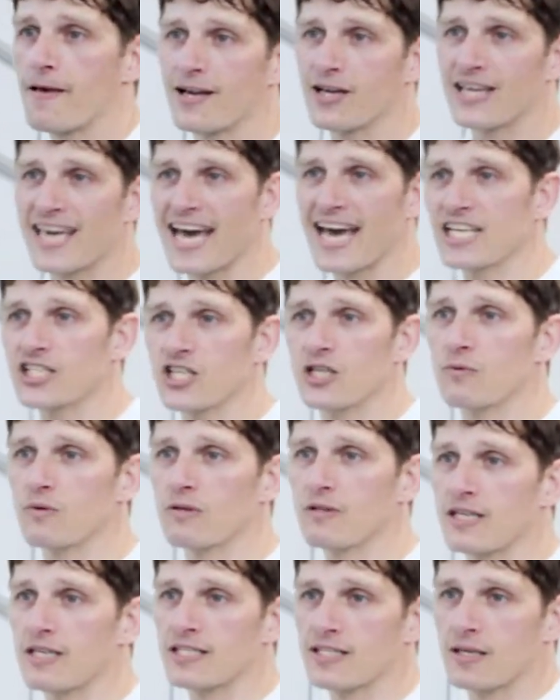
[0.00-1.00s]
catch and
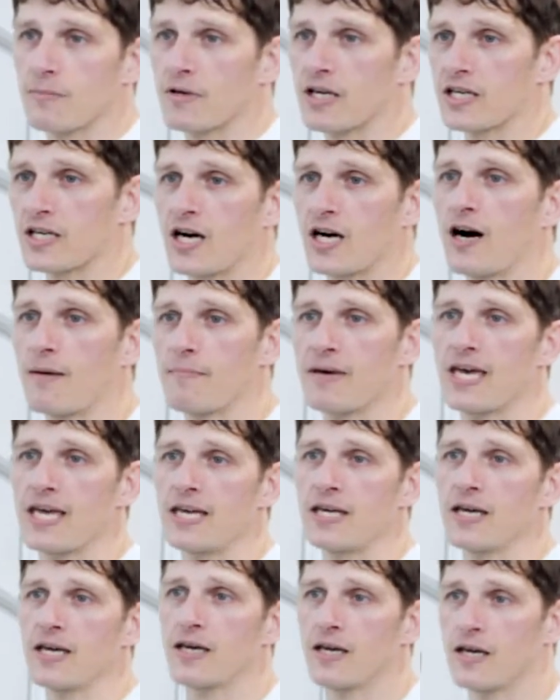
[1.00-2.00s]
release. I'm going to come
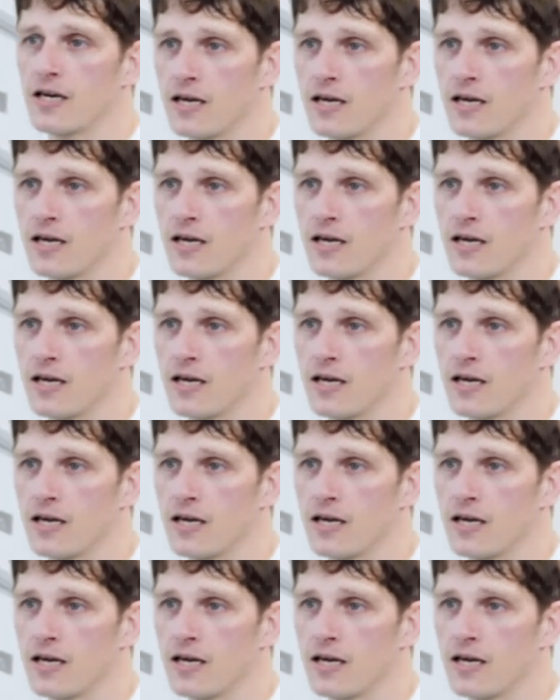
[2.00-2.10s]
in,